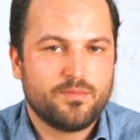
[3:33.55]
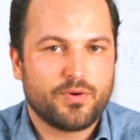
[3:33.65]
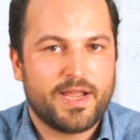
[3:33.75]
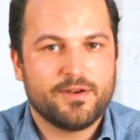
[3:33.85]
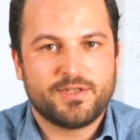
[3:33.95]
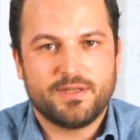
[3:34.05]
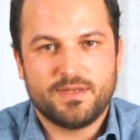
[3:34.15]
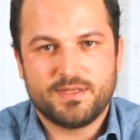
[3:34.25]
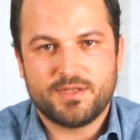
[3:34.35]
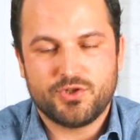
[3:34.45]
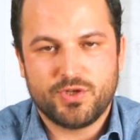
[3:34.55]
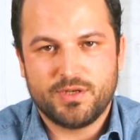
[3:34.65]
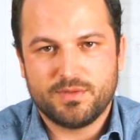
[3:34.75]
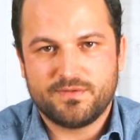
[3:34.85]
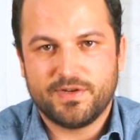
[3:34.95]
Prior to the decision,
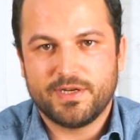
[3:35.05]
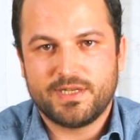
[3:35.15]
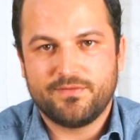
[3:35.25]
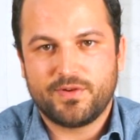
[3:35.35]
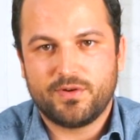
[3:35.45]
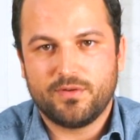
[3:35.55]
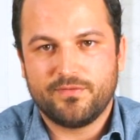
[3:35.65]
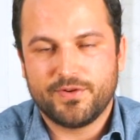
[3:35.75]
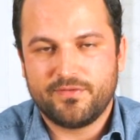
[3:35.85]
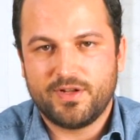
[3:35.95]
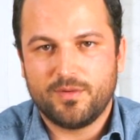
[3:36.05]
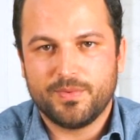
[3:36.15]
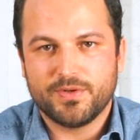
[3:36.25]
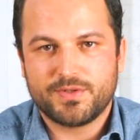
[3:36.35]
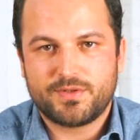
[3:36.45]
it was very difficult for
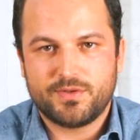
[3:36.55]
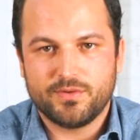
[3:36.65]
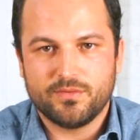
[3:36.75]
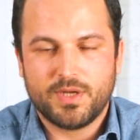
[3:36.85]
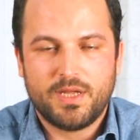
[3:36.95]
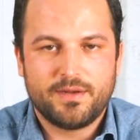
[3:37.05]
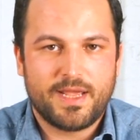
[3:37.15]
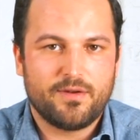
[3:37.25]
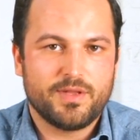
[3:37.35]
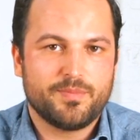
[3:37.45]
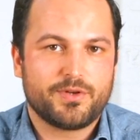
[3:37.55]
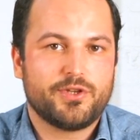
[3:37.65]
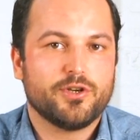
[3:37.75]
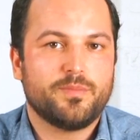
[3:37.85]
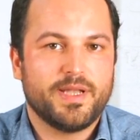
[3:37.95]
developers to not only
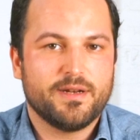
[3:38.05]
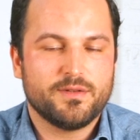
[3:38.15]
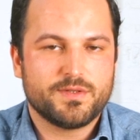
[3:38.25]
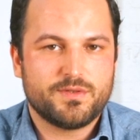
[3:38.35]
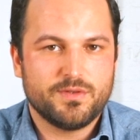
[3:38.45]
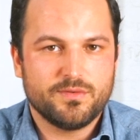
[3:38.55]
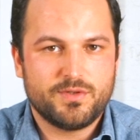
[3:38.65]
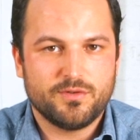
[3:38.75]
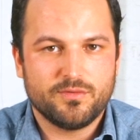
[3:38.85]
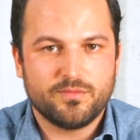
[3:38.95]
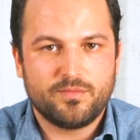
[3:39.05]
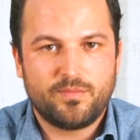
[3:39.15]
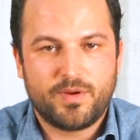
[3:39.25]
procure panels due to